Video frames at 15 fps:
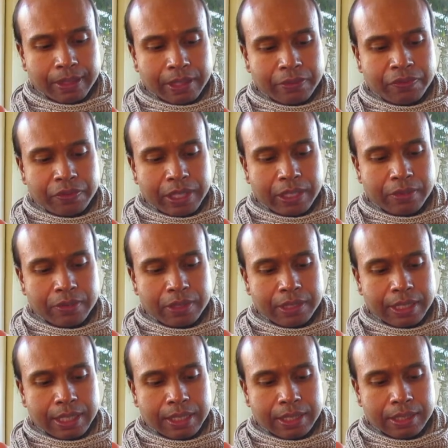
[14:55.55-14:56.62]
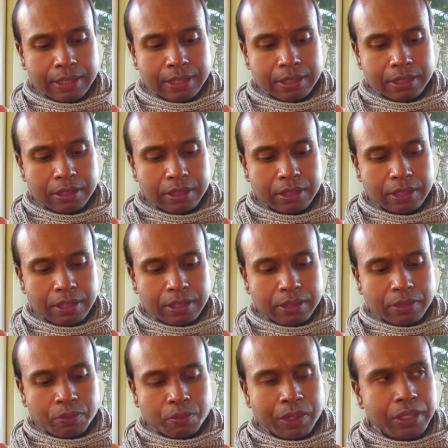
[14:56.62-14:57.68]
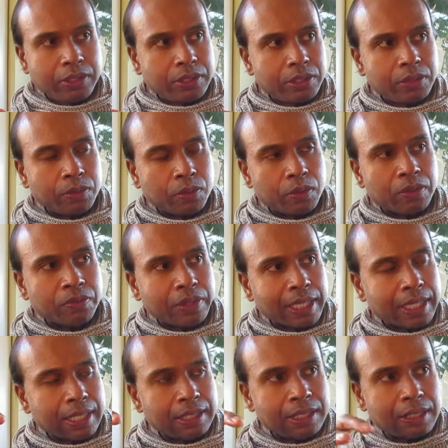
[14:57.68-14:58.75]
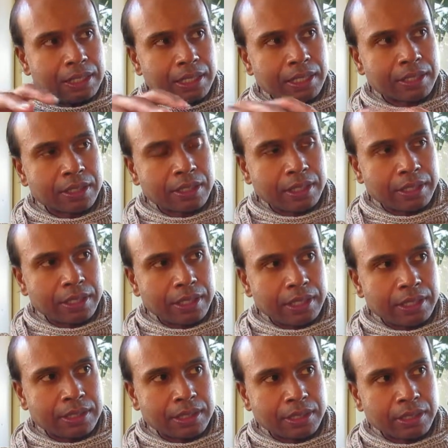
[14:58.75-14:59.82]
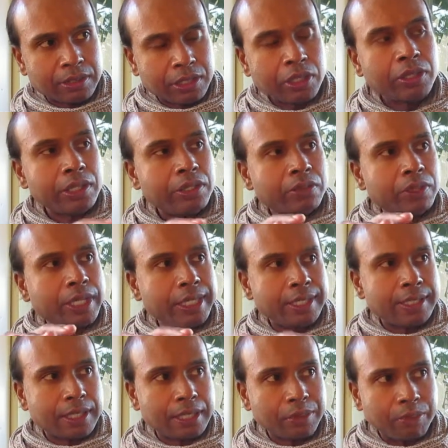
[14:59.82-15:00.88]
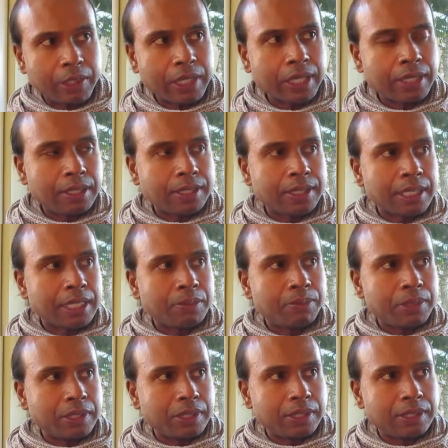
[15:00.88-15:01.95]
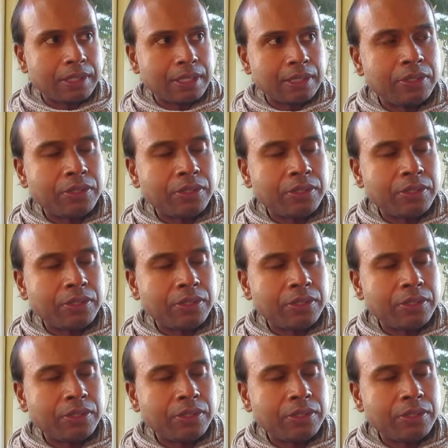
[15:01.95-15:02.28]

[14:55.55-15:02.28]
I found that when you do all of that until it's, it's totally erased, then the miraculous happens.